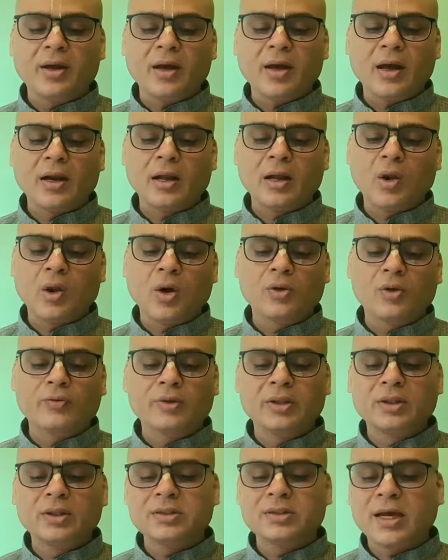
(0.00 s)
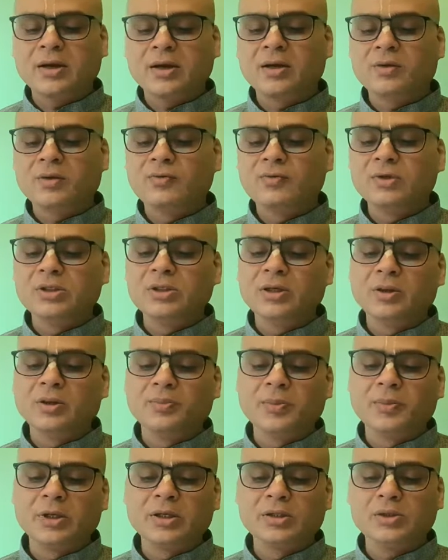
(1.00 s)
and along with the sacrificial
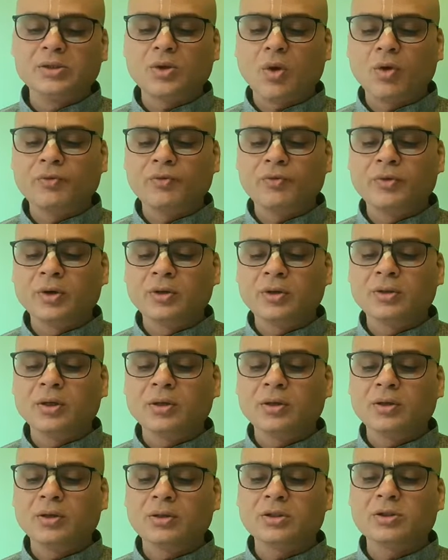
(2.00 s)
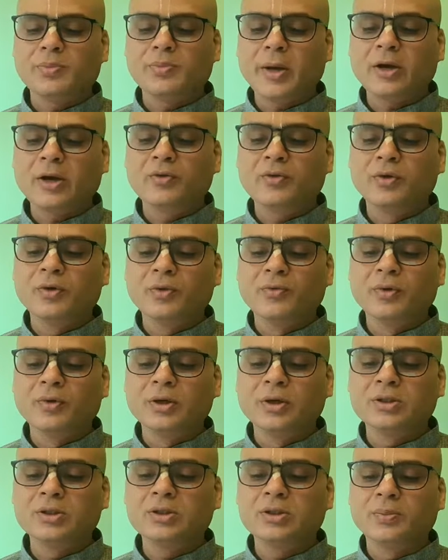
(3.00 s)
priest offered respectful
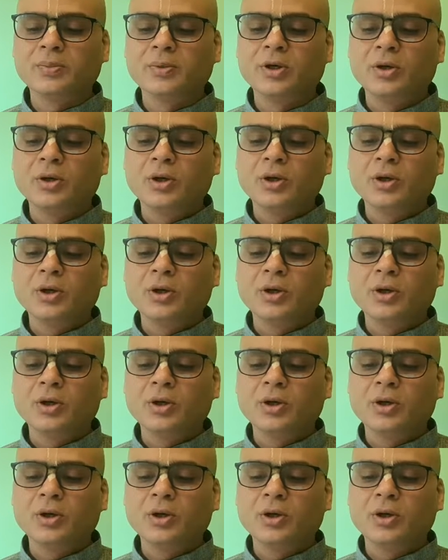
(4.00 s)
worship